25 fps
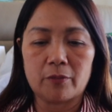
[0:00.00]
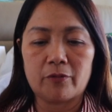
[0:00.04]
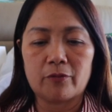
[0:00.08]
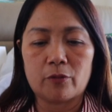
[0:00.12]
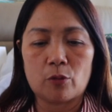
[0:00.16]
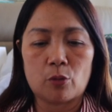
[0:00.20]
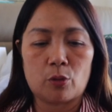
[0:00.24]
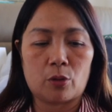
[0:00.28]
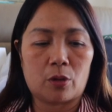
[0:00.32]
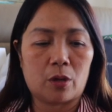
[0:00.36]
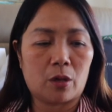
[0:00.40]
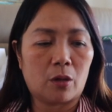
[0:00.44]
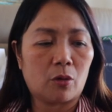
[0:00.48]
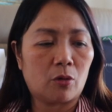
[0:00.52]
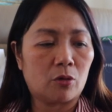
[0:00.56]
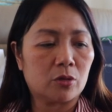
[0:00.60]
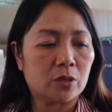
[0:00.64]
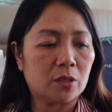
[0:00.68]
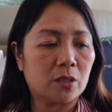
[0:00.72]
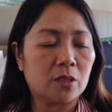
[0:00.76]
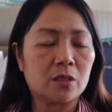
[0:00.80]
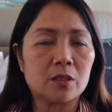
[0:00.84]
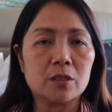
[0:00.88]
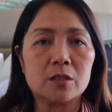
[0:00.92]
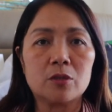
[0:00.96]
Sephora.
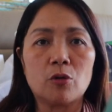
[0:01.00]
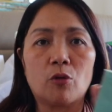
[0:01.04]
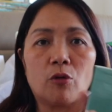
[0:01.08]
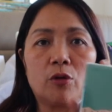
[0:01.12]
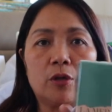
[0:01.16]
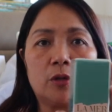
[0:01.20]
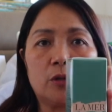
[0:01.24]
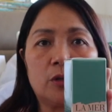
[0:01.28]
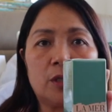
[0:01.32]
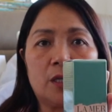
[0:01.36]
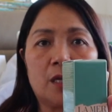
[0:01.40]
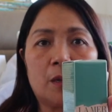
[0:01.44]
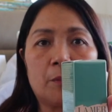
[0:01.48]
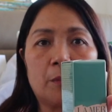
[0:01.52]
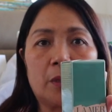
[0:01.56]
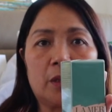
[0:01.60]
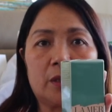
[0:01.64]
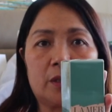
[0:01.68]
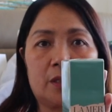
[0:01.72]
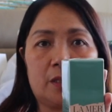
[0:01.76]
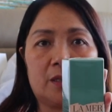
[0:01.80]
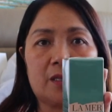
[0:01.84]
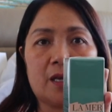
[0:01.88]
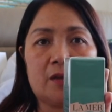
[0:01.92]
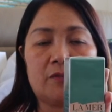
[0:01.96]
Because this is the only La
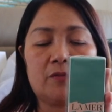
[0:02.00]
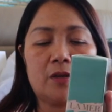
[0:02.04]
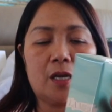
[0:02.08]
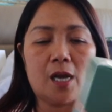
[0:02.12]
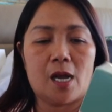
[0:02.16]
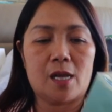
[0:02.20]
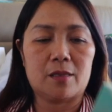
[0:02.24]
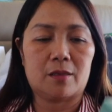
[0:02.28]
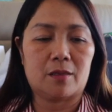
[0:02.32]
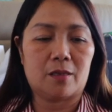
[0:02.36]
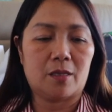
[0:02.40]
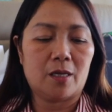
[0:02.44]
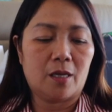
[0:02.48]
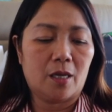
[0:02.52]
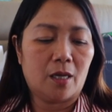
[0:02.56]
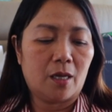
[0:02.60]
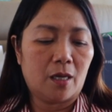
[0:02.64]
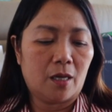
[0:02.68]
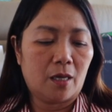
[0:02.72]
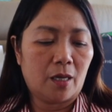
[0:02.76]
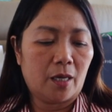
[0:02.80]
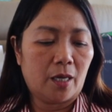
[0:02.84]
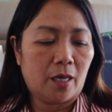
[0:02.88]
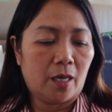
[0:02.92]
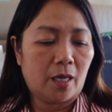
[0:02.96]
Mer that I've got.
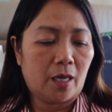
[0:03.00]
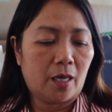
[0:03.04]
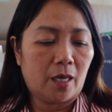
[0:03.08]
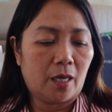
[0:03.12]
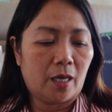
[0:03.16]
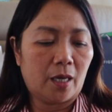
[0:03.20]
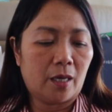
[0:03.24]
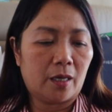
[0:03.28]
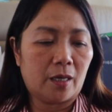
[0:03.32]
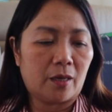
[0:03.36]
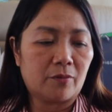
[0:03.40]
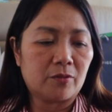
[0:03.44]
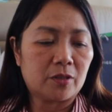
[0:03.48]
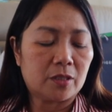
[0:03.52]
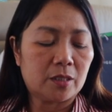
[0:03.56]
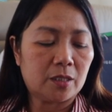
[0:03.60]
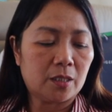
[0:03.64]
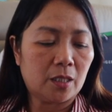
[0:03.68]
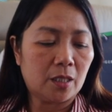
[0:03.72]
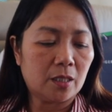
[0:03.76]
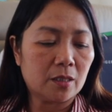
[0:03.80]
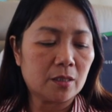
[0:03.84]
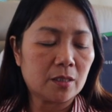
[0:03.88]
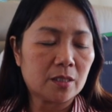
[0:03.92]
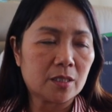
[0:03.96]
And I've
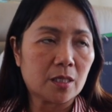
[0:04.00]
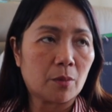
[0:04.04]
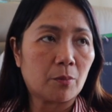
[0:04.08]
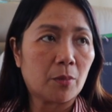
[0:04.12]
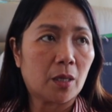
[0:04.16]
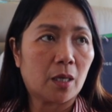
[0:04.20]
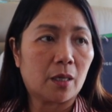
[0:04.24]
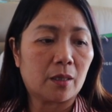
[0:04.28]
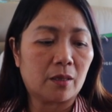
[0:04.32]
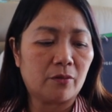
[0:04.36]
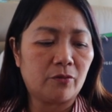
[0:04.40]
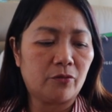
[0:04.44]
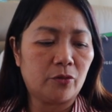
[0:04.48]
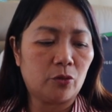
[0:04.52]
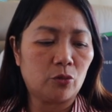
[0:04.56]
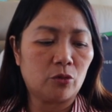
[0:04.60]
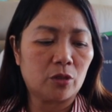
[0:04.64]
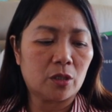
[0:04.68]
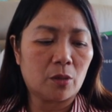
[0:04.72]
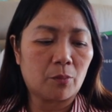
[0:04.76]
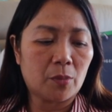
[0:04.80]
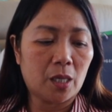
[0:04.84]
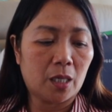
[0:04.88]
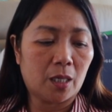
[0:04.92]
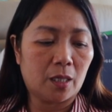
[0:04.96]
seen sa mga
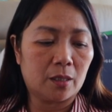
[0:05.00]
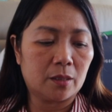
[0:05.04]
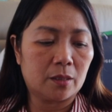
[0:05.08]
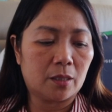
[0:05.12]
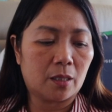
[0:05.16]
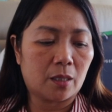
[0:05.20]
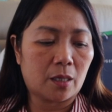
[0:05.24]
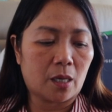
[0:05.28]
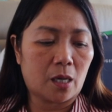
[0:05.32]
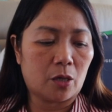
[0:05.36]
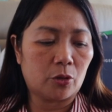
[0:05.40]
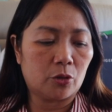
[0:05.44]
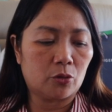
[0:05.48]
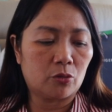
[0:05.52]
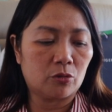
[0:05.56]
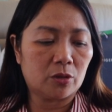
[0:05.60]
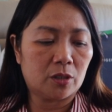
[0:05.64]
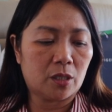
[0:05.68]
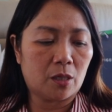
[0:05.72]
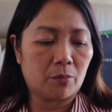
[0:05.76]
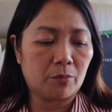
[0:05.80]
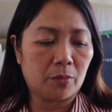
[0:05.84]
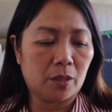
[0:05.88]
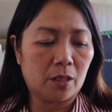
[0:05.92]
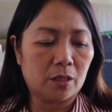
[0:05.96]
review na maganda raw
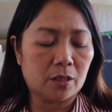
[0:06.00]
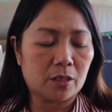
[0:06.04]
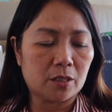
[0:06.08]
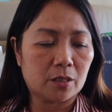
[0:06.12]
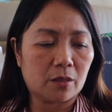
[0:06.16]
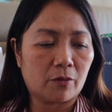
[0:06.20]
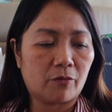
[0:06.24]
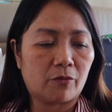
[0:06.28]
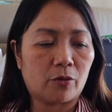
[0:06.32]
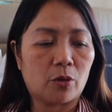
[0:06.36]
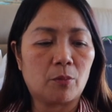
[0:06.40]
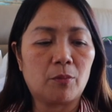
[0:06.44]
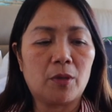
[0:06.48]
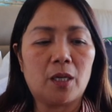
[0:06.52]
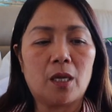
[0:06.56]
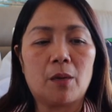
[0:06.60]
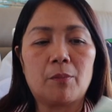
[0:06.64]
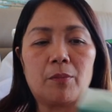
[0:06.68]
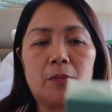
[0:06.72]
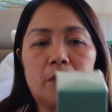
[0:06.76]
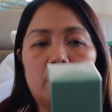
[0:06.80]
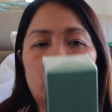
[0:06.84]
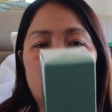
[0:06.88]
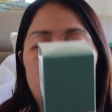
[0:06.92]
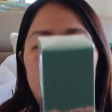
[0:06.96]
yung The Mist from
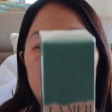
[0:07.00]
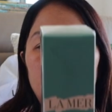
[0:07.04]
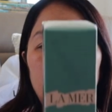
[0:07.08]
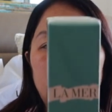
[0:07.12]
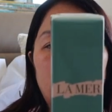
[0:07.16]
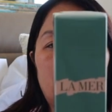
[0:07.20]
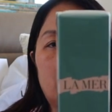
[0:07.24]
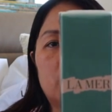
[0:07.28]
La Mer.